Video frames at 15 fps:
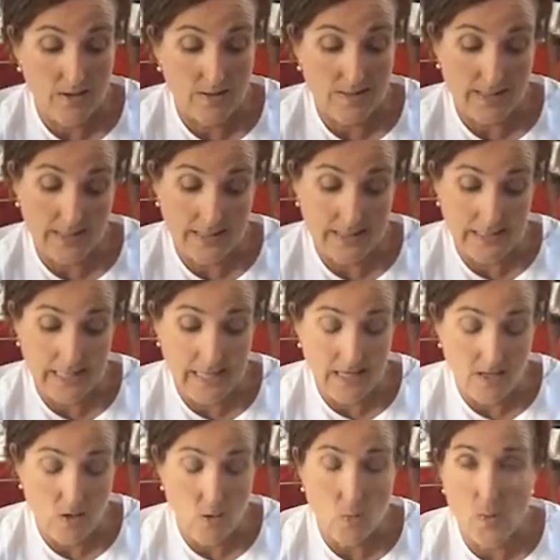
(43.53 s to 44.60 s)

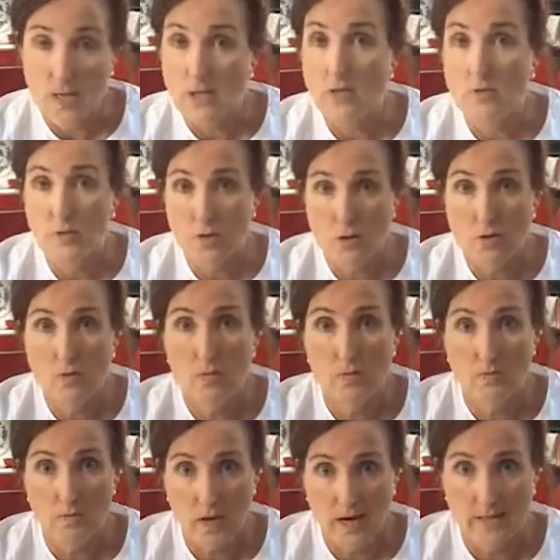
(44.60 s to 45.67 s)
secondly, when you do
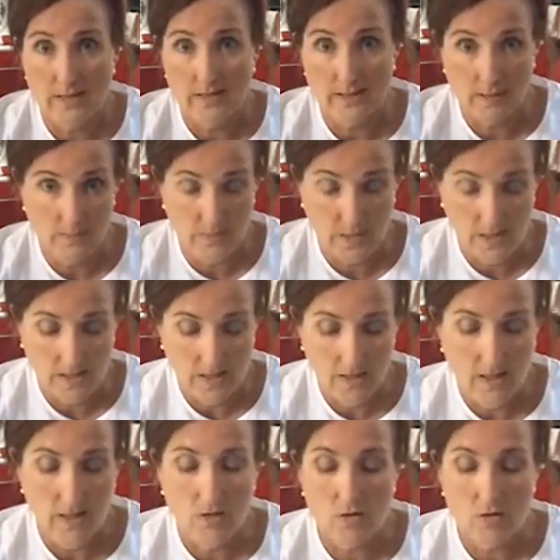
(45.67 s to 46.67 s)
write something,